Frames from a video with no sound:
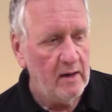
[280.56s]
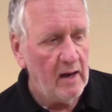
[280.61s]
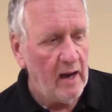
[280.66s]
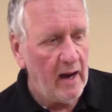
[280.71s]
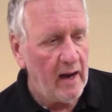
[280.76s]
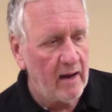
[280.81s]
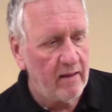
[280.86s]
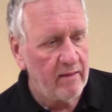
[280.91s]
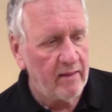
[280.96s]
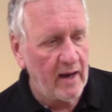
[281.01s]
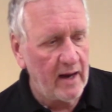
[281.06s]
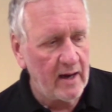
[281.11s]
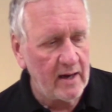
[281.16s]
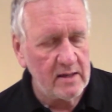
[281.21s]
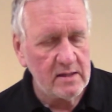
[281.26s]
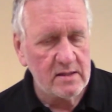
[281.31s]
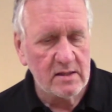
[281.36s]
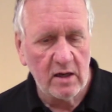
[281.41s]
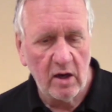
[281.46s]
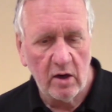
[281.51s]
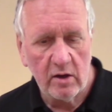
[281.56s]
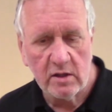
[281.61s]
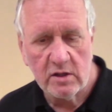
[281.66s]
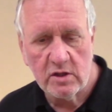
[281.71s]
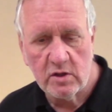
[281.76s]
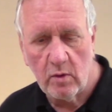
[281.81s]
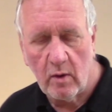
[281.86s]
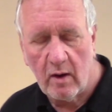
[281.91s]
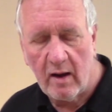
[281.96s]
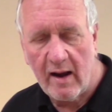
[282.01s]
and that is going
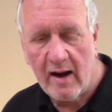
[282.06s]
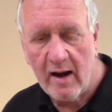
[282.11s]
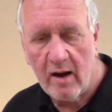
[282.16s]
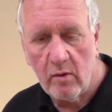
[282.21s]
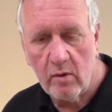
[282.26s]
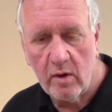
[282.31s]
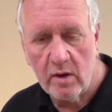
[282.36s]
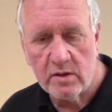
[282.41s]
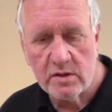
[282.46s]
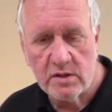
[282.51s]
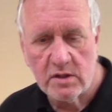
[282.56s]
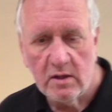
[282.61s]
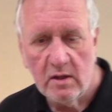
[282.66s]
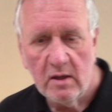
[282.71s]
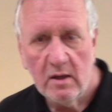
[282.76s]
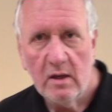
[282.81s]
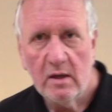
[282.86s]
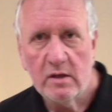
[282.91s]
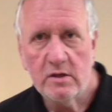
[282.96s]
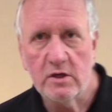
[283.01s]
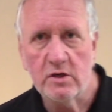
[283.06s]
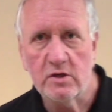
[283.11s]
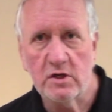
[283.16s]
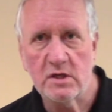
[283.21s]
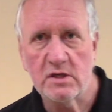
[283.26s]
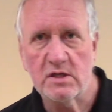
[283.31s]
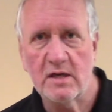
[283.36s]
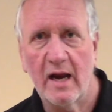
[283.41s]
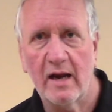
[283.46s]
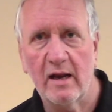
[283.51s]
to allow us to
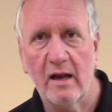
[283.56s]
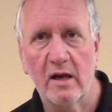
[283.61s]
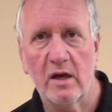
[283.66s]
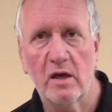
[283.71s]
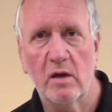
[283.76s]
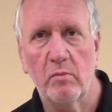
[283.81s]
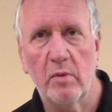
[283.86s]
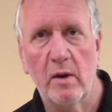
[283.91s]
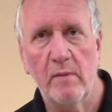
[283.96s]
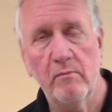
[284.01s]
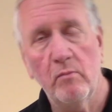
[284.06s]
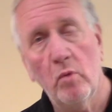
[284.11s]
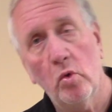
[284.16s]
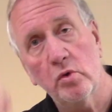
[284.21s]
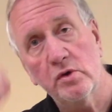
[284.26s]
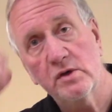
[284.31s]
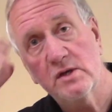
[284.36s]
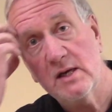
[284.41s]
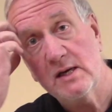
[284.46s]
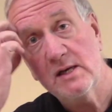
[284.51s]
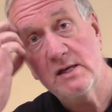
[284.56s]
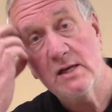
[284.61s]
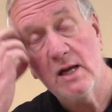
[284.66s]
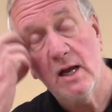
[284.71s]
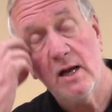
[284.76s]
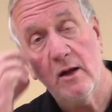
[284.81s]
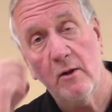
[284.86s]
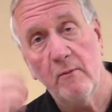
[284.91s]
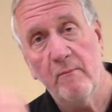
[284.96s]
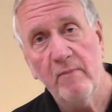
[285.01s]
just add a little bit more
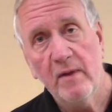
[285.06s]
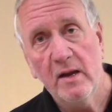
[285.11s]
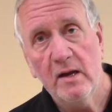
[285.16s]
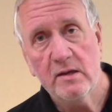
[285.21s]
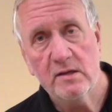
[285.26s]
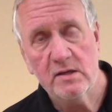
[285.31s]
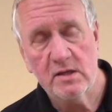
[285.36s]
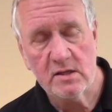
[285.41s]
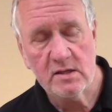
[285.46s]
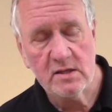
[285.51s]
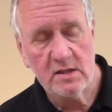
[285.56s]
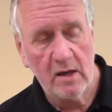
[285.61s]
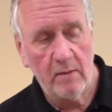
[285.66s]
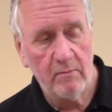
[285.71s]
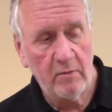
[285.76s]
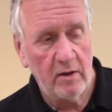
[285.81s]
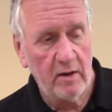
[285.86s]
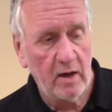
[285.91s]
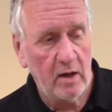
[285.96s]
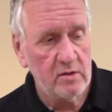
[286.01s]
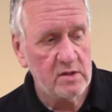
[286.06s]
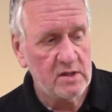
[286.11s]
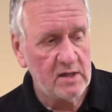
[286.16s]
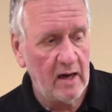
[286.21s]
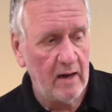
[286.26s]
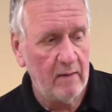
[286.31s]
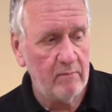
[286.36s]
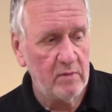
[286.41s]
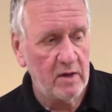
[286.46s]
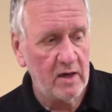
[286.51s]
detail to some of those
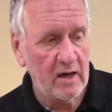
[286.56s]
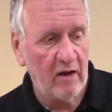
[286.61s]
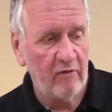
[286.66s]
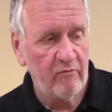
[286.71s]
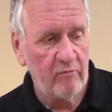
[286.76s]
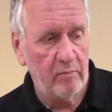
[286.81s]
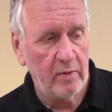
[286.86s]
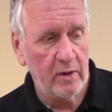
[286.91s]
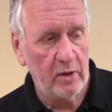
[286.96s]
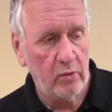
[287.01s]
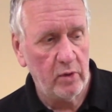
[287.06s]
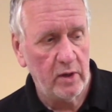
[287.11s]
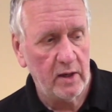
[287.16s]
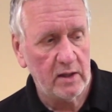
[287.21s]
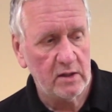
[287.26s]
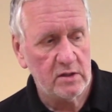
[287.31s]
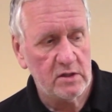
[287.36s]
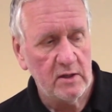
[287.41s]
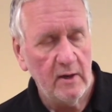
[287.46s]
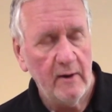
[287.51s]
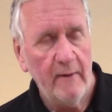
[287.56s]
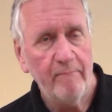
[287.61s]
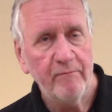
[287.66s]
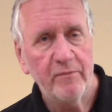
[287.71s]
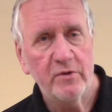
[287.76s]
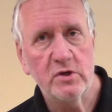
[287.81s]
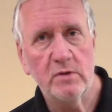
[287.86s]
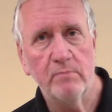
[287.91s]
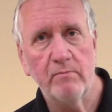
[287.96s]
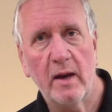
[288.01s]
MDF buildings
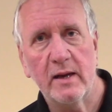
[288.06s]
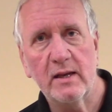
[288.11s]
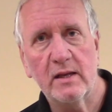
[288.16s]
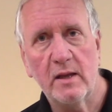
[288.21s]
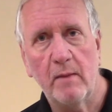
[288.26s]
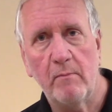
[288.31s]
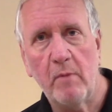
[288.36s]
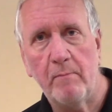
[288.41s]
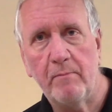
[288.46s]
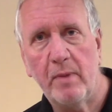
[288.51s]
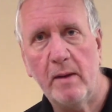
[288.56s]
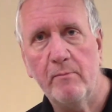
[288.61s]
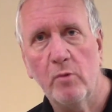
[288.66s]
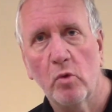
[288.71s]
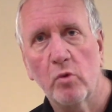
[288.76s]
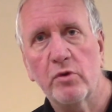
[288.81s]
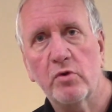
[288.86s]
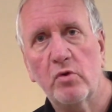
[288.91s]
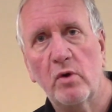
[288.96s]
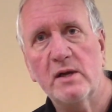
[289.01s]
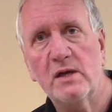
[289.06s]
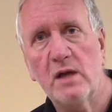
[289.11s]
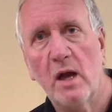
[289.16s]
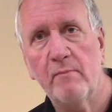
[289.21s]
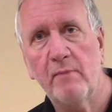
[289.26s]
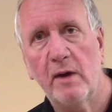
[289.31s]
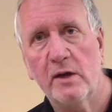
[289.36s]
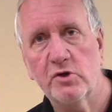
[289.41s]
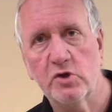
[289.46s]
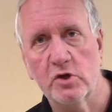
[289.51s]
to make them a bit more
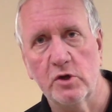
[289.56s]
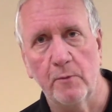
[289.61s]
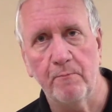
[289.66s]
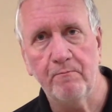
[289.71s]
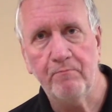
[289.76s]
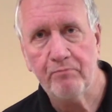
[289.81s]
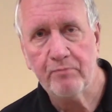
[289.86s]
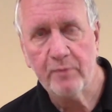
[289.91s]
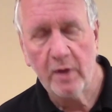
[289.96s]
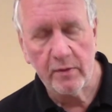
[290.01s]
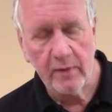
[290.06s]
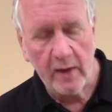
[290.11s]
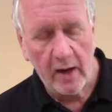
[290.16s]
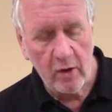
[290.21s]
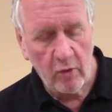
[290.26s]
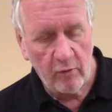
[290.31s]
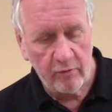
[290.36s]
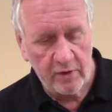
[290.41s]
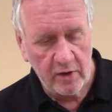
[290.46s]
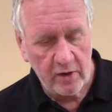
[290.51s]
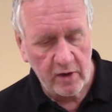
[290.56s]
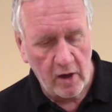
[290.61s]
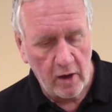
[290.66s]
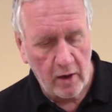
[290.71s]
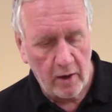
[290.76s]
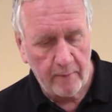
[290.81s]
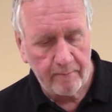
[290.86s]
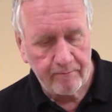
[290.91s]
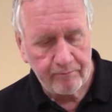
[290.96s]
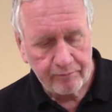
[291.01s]
three-dimensional than they often
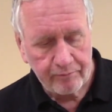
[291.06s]
are.